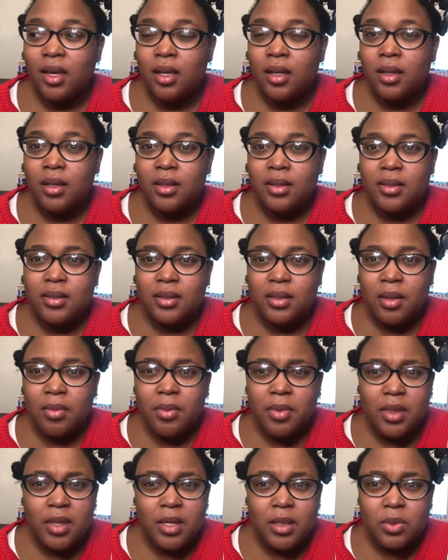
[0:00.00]
some
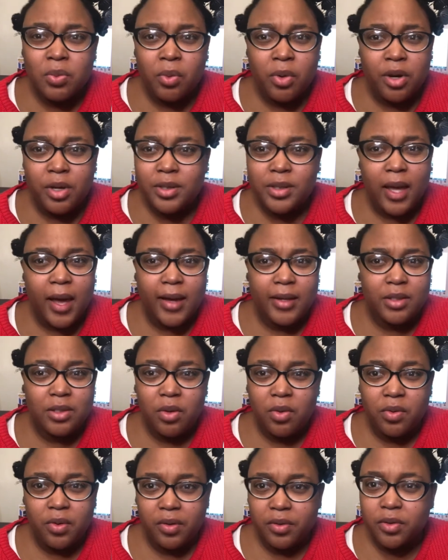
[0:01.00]
of these words I
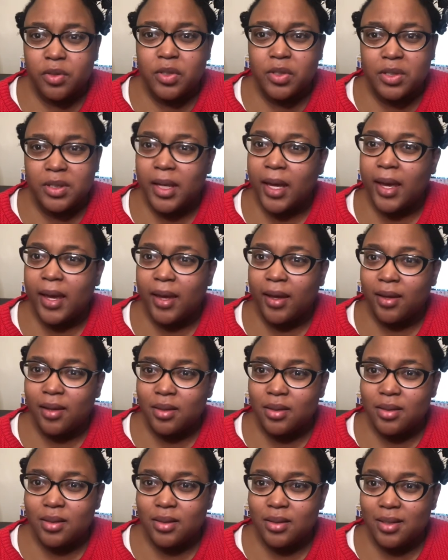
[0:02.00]
don't understand.
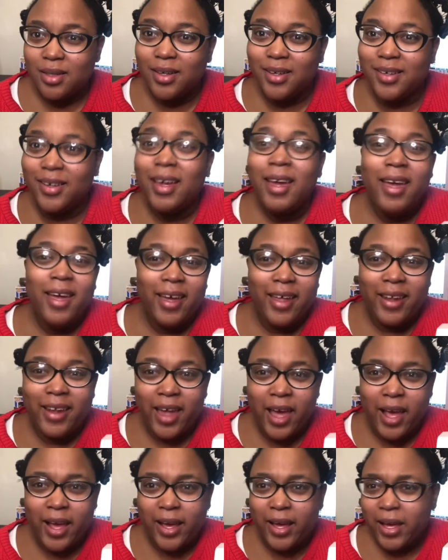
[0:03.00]

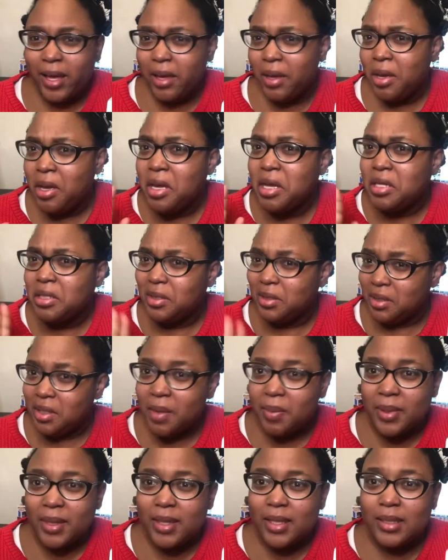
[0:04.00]
Like
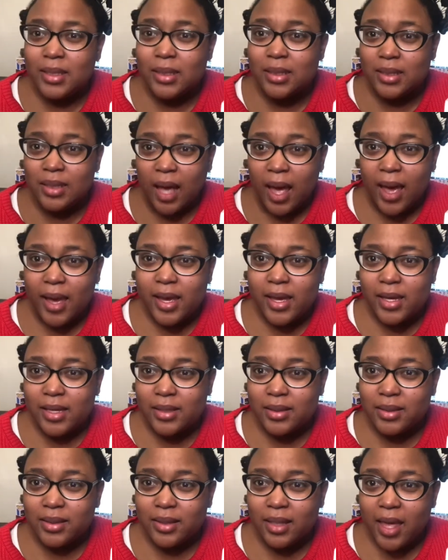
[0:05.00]
some of this
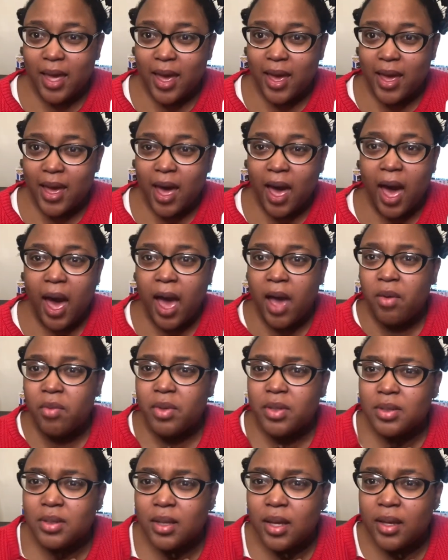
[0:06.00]
science, like I
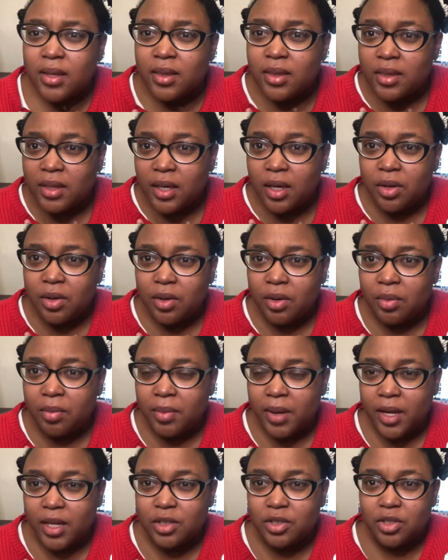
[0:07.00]
was a theater
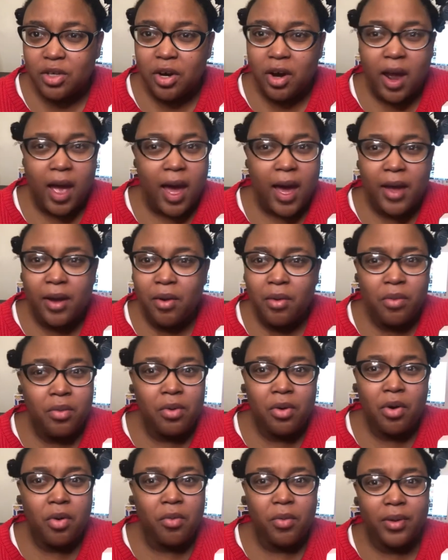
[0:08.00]
major, I don't
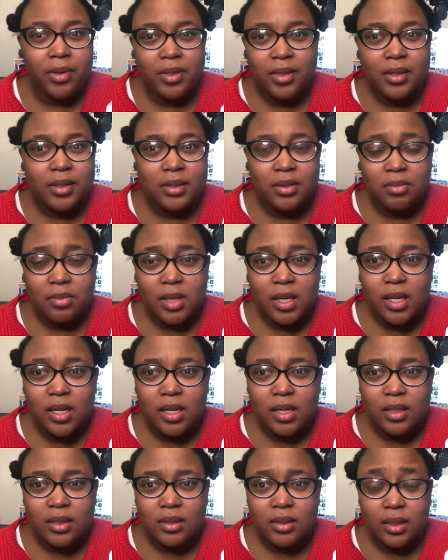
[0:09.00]
know what this
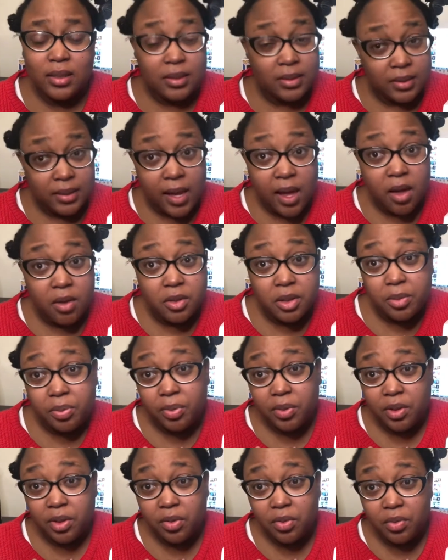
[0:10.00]
means. It sounds
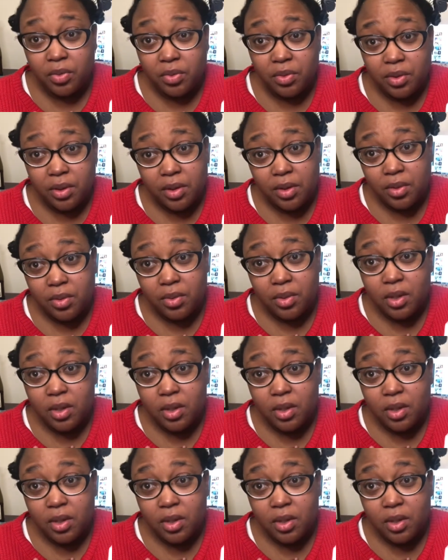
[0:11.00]
pretty cool though.